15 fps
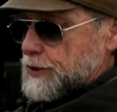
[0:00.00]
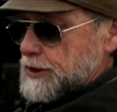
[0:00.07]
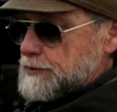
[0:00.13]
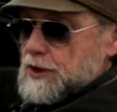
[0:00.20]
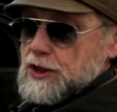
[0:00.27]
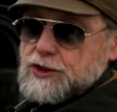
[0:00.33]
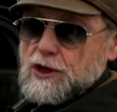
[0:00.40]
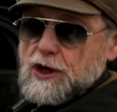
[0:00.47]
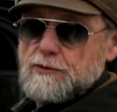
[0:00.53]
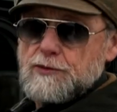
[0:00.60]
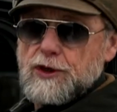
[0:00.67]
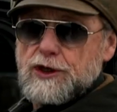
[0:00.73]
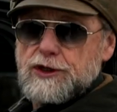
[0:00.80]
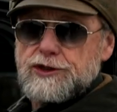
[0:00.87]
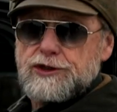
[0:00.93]
Pretty much all
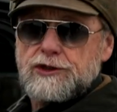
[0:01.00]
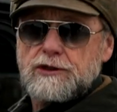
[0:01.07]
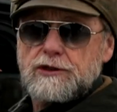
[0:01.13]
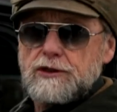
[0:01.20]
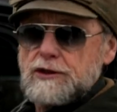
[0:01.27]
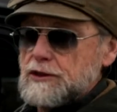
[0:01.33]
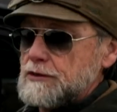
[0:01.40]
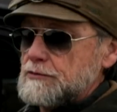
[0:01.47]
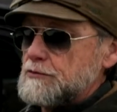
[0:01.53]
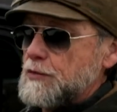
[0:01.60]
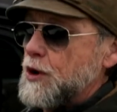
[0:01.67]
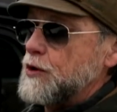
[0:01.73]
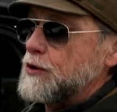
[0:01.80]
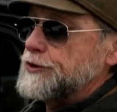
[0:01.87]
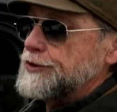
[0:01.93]
birds
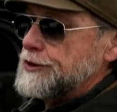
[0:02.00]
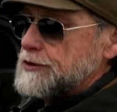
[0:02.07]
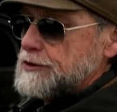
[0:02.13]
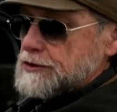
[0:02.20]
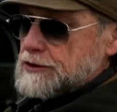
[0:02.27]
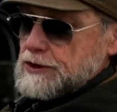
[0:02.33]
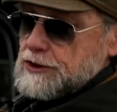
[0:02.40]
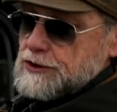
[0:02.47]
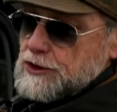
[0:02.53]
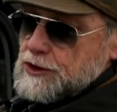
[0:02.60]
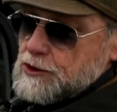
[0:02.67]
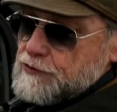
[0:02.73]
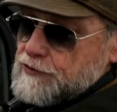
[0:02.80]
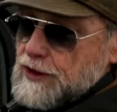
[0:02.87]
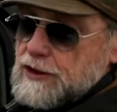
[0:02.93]
molt
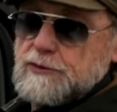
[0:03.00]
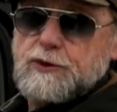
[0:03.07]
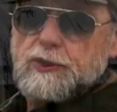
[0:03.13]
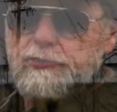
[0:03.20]
into new feather